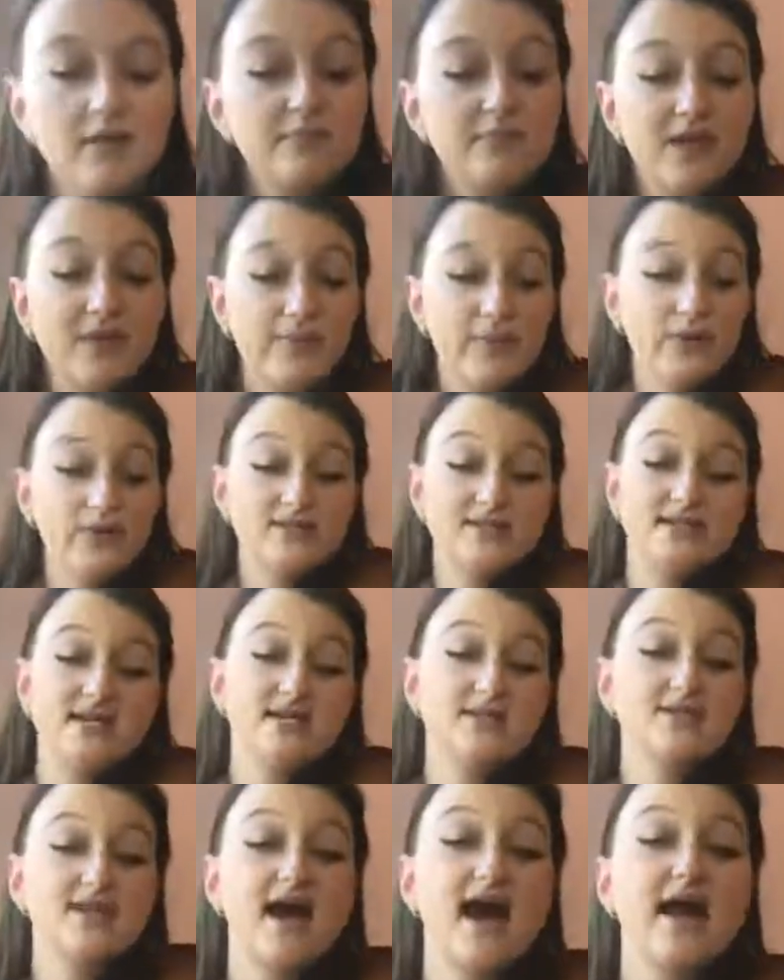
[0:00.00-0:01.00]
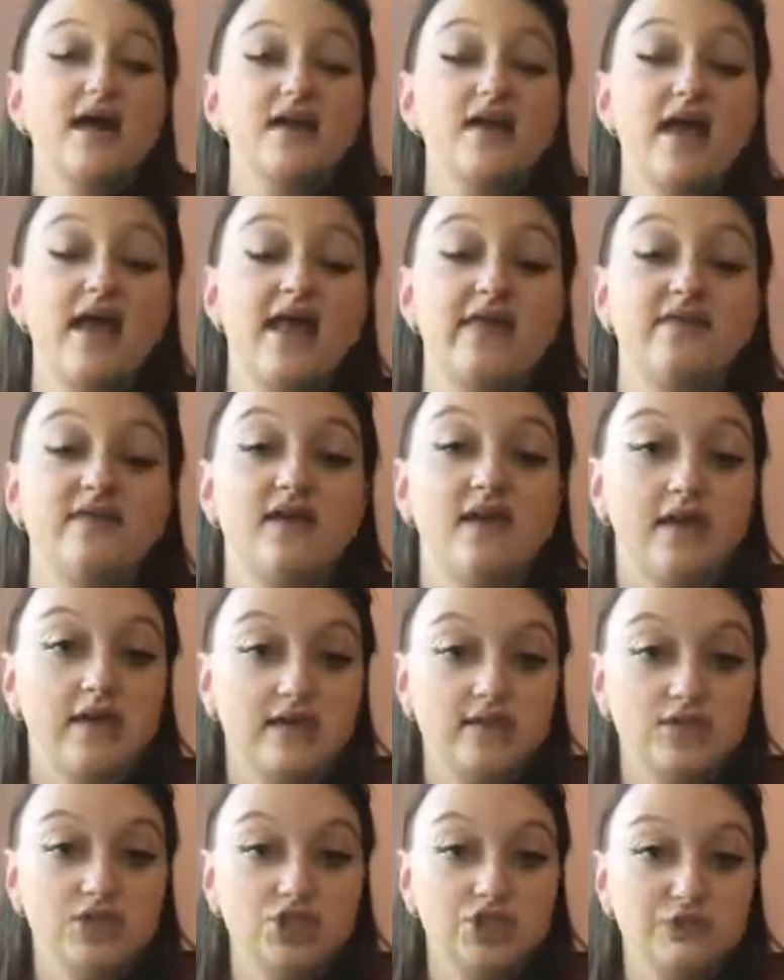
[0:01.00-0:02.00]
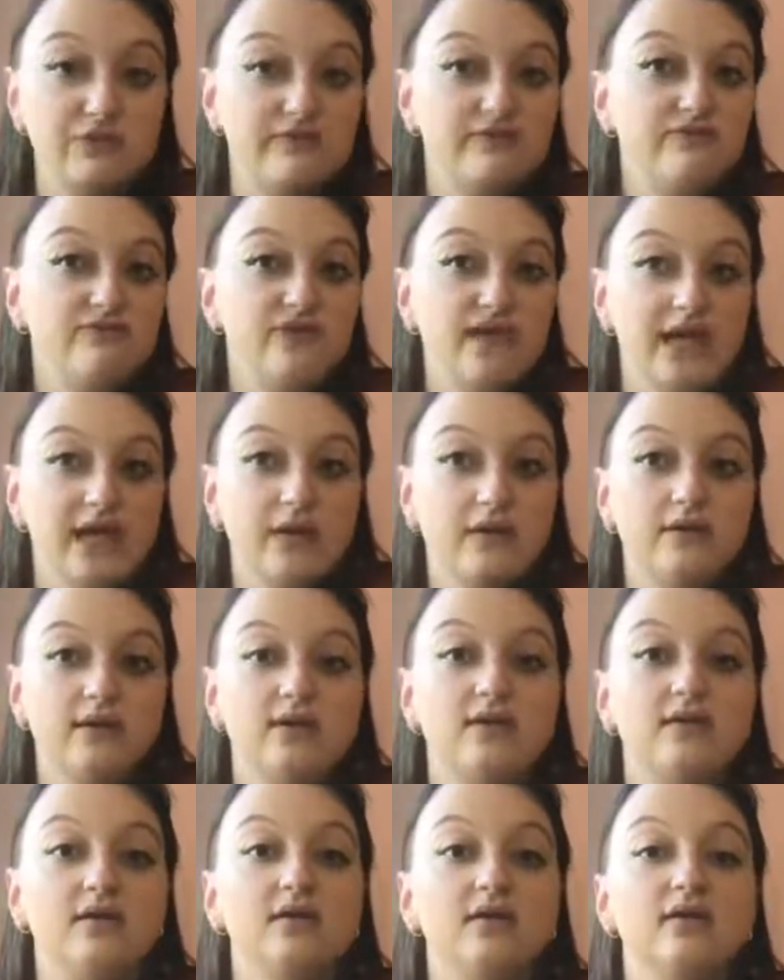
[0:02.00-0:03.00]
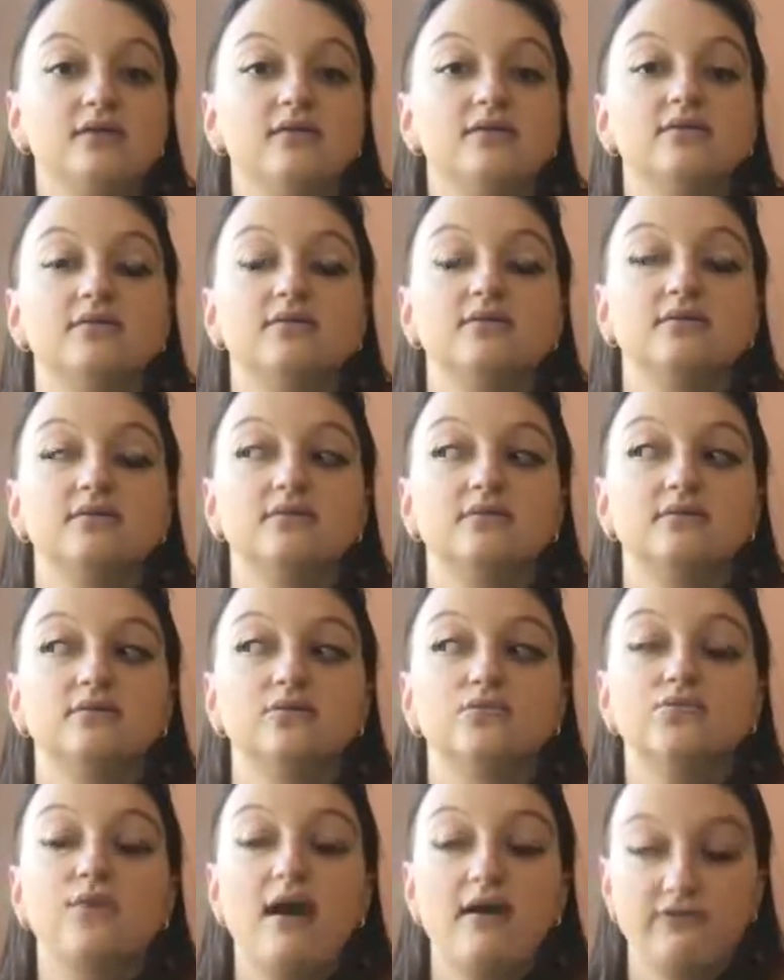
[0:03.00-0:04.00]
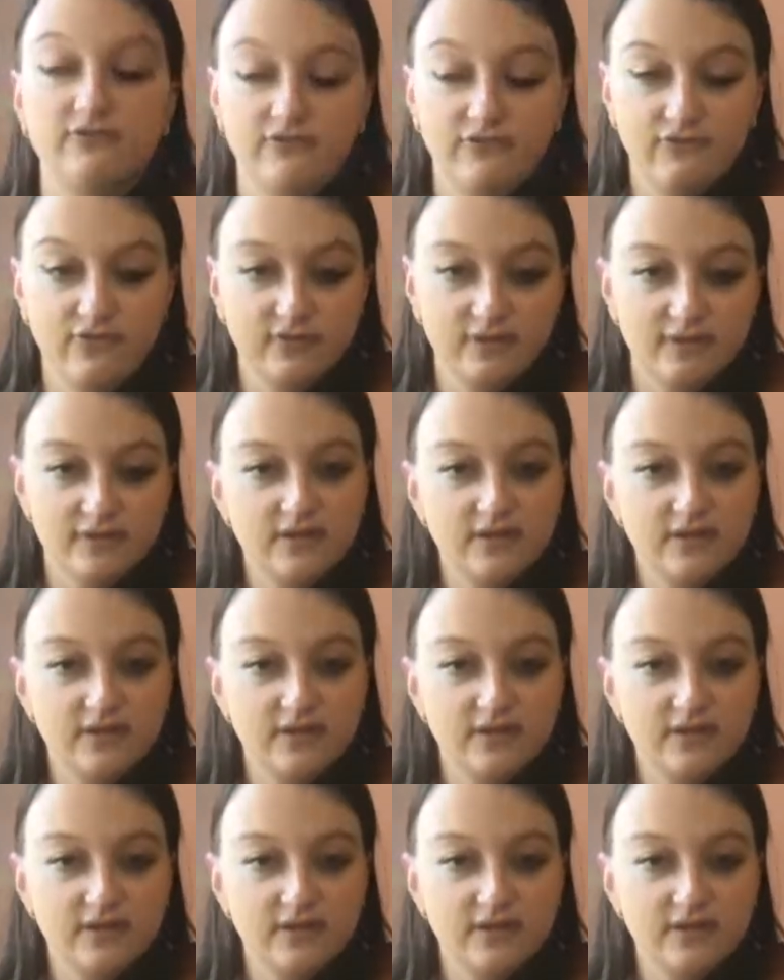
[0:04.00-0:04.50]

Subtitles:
people take that and they do it very rough.